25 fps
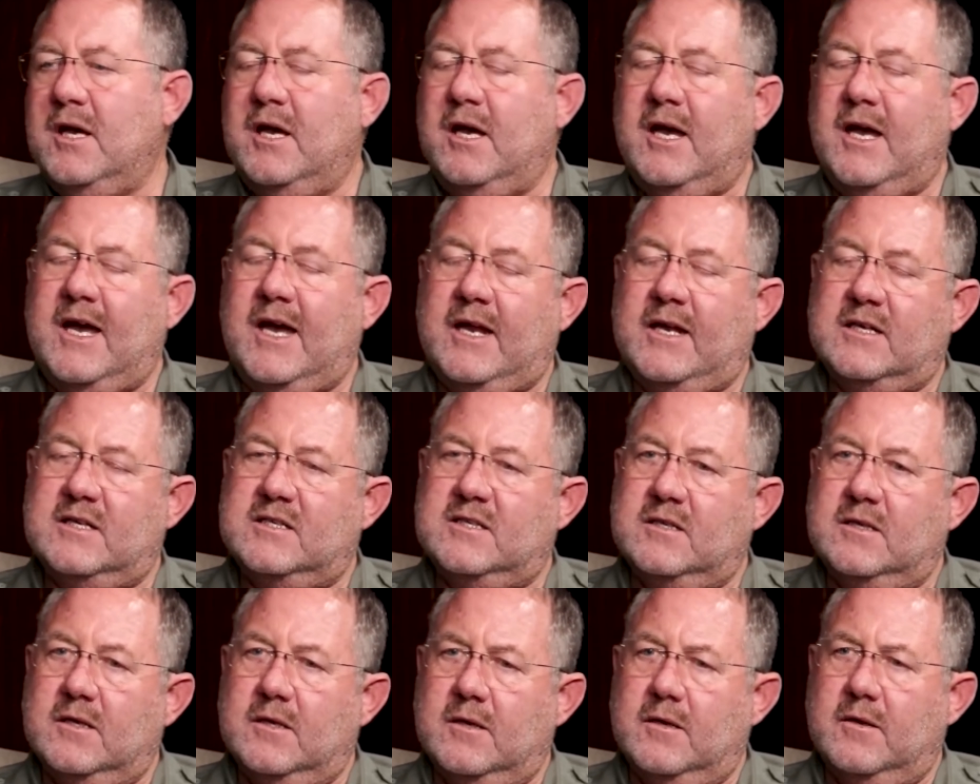and
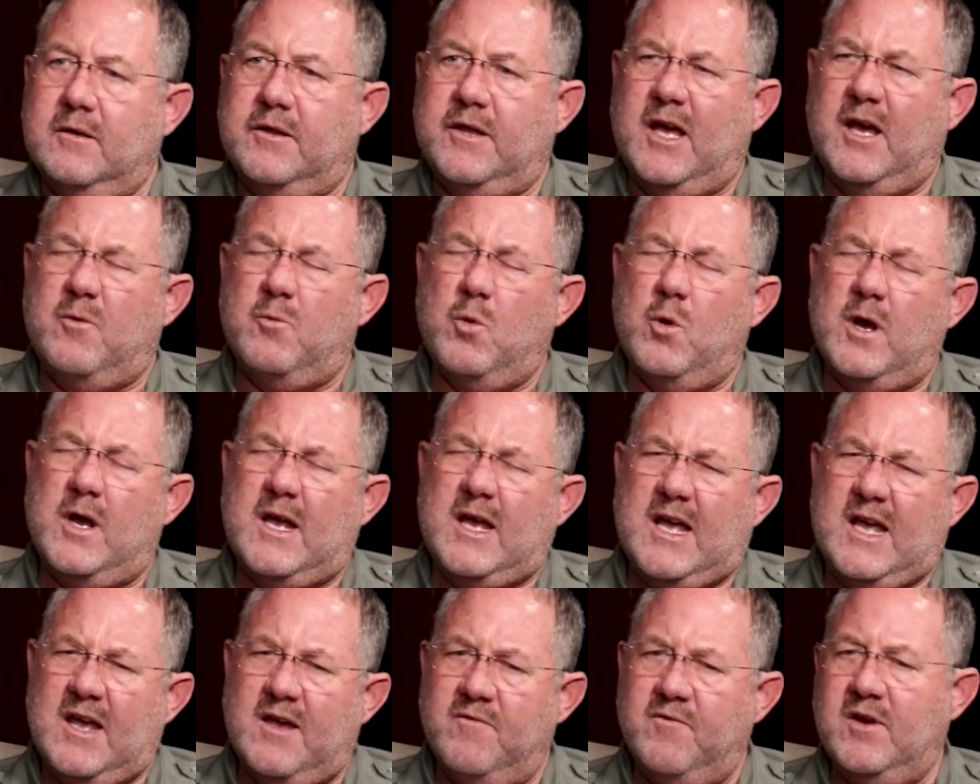they were
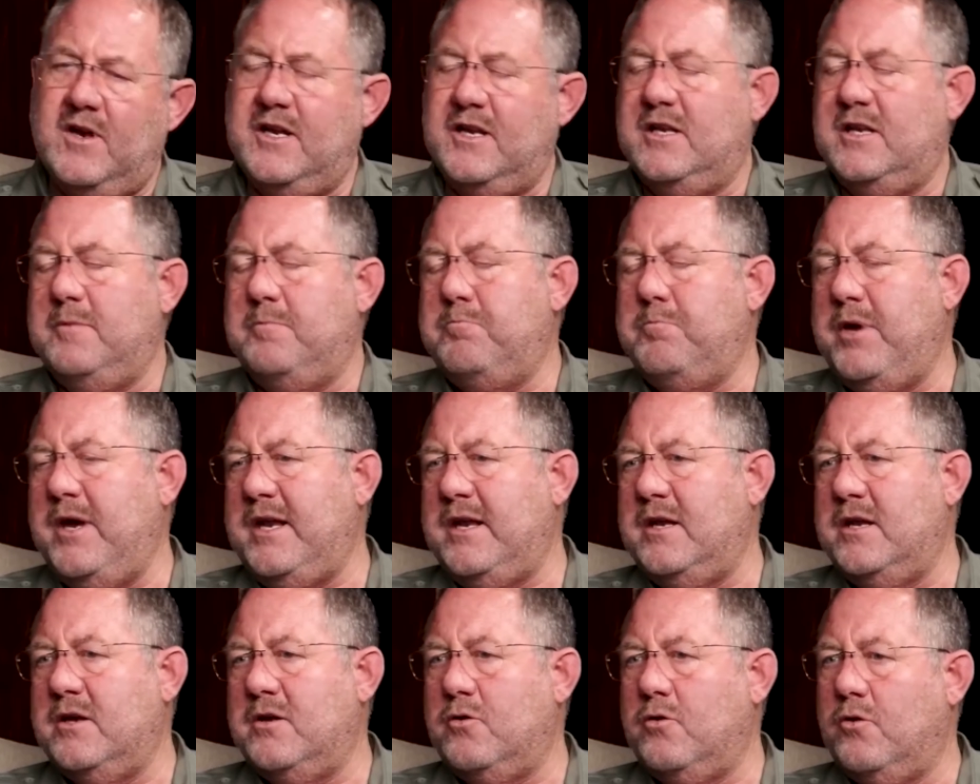heavily
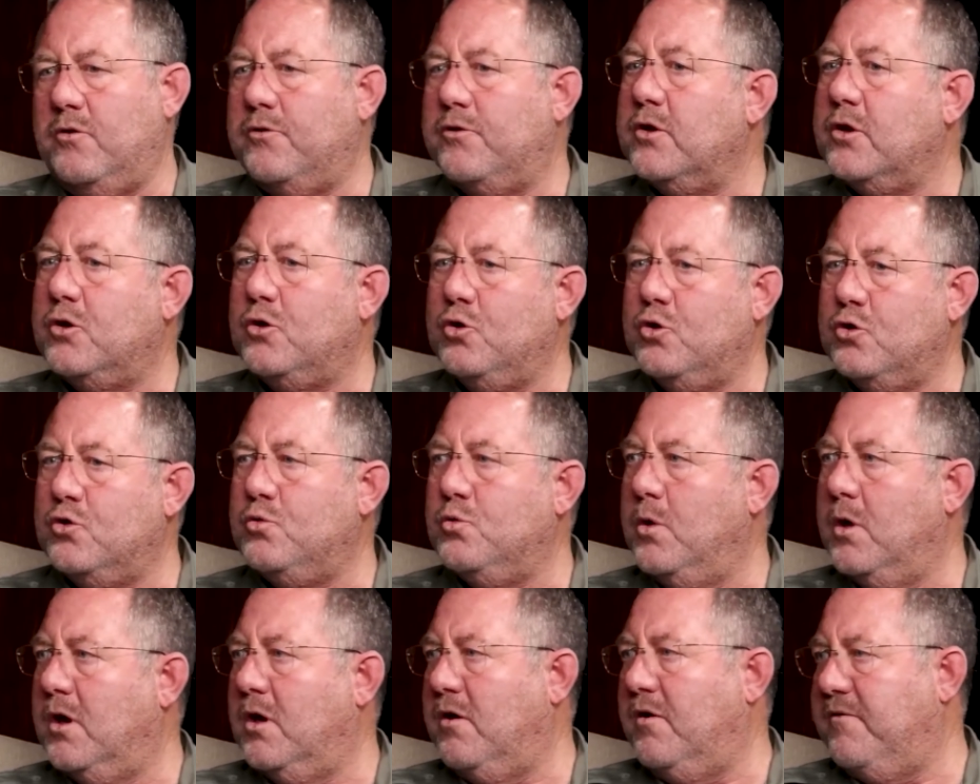dependent on the
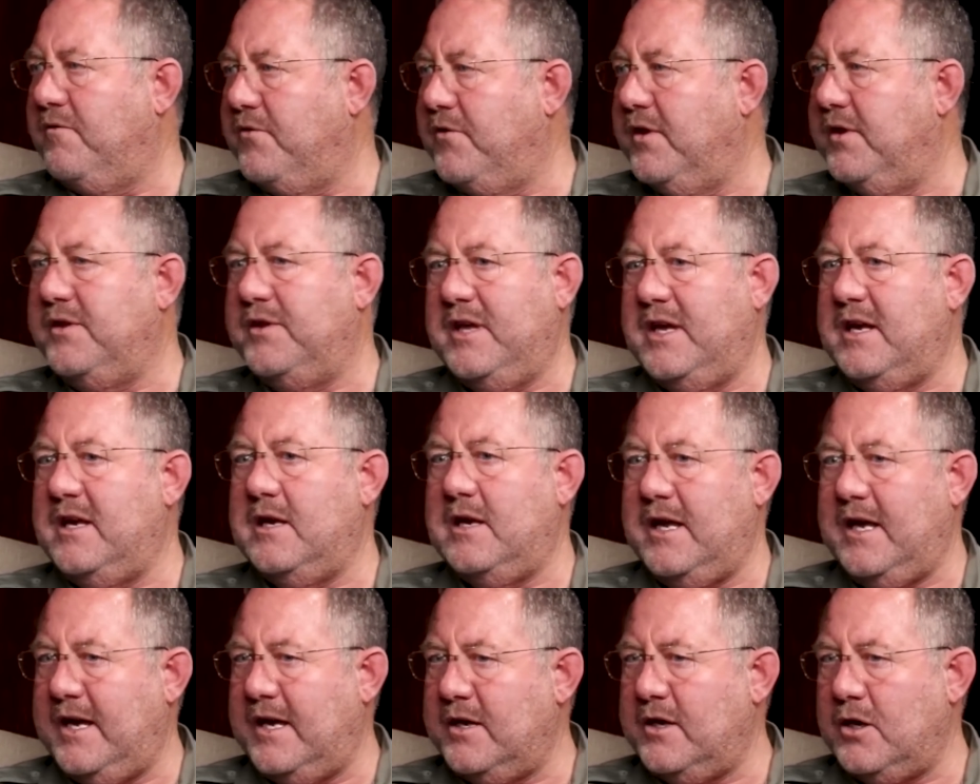goodwill of the then
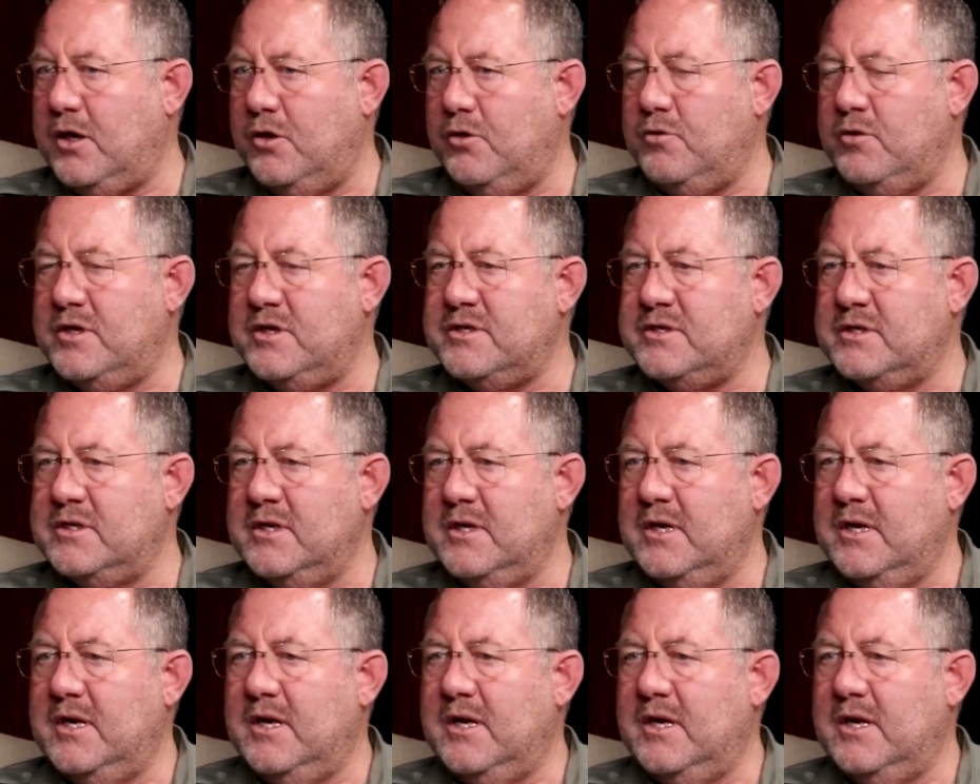landowners,